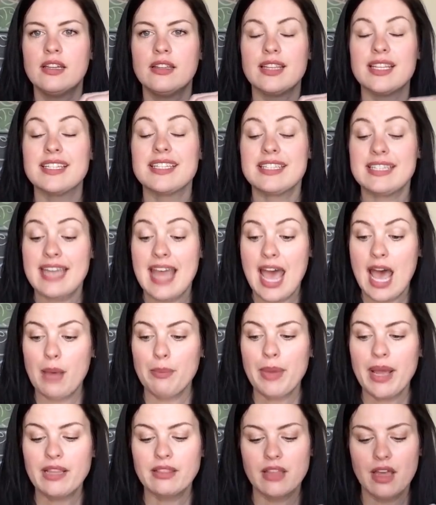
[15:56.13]
that
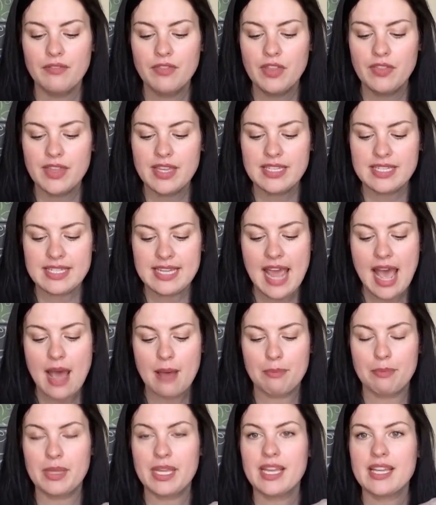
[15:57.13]
snap. I love that they
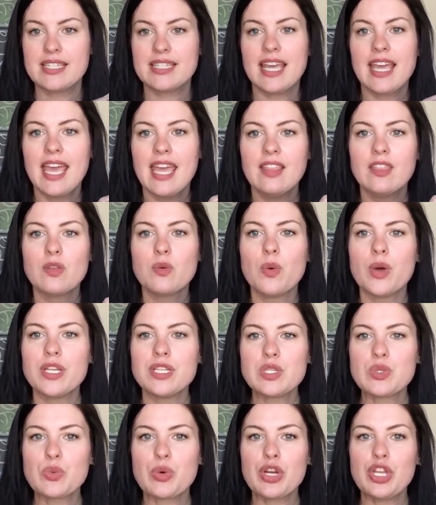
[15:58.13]
snap because I hate the
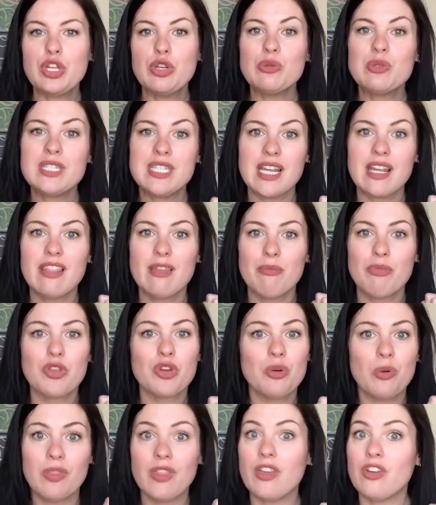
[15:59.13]
ones where you stick them
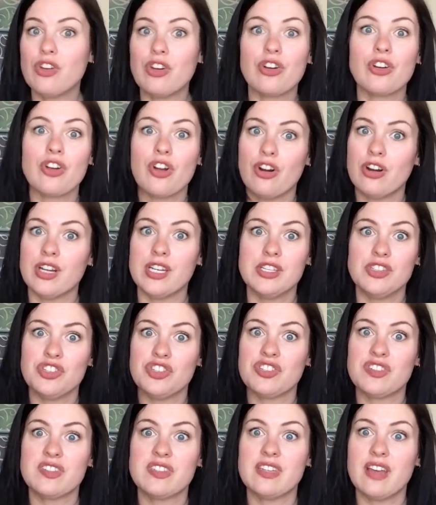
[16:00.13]
through and then your yarn is
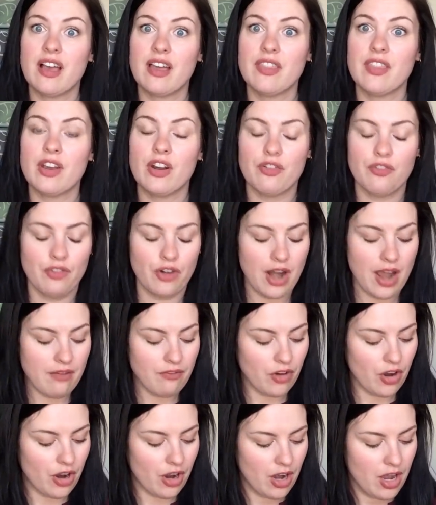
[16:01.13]
just stuck there
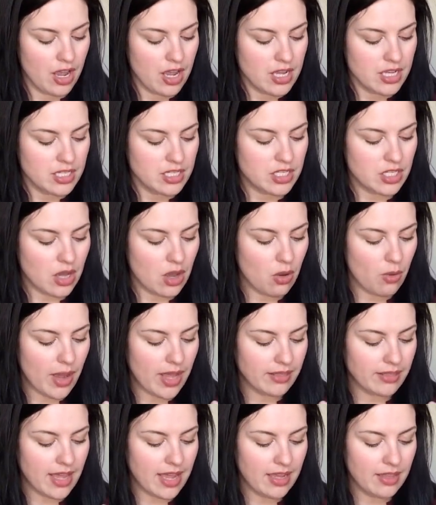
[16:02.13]
forever. So
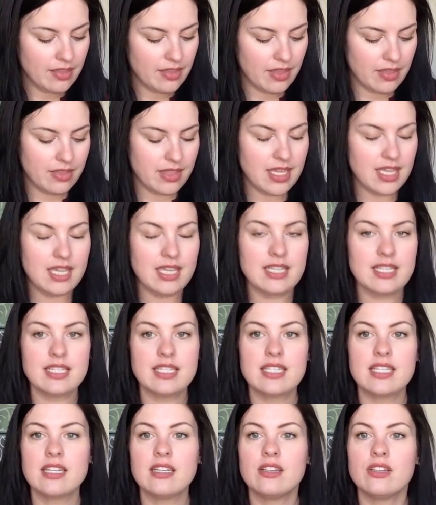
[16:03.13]
I like that
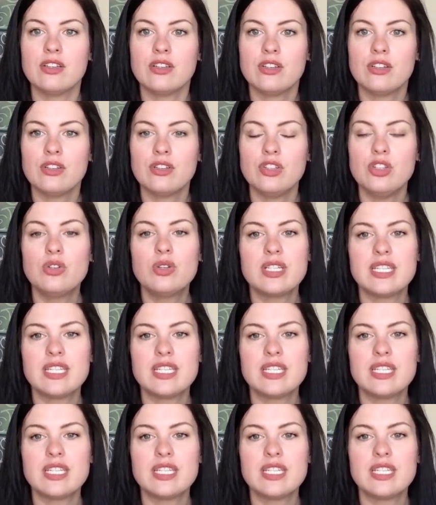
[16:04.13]
these you